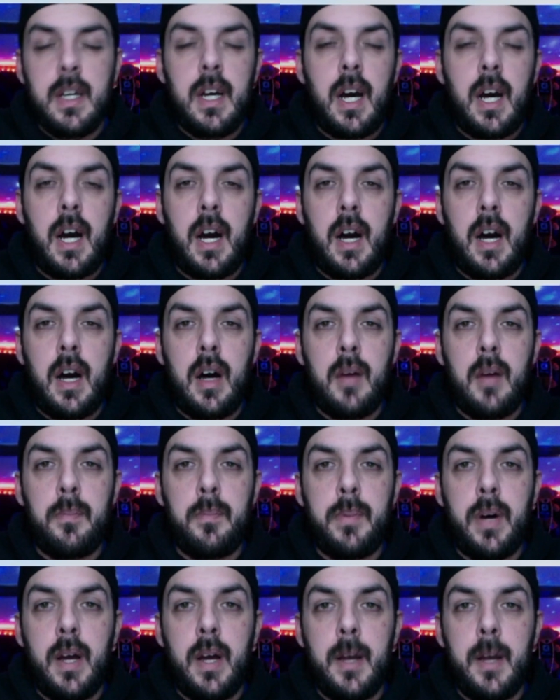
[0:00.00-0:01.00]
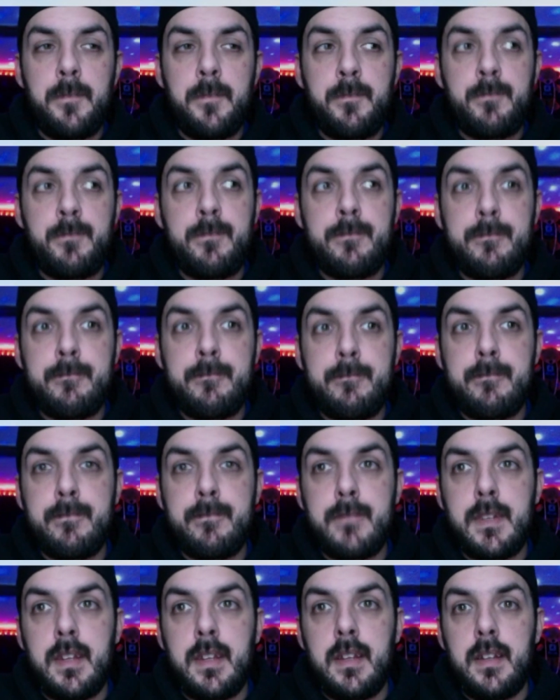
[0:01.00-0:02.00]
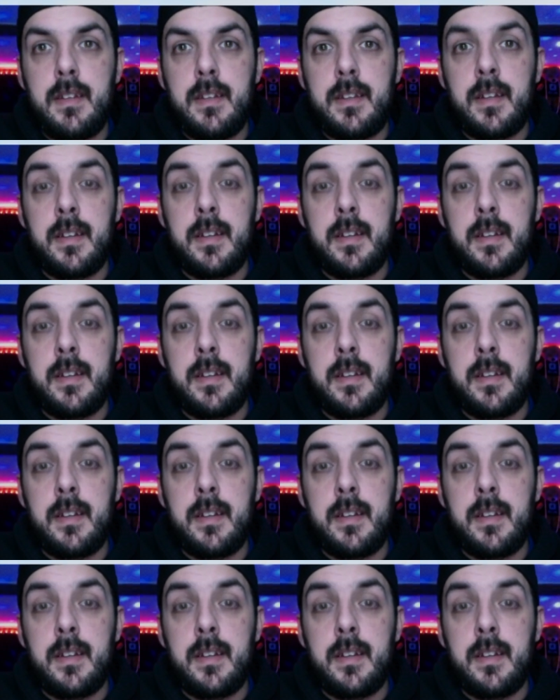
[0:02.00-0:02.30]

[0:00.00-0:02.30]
But it's